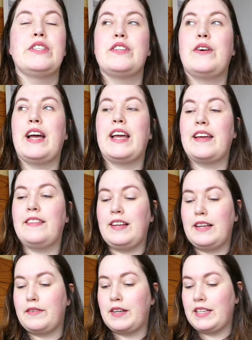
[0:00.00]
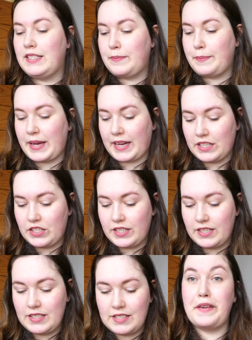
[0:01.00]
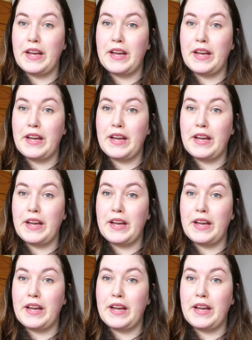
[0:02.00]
so I can deliver these packages.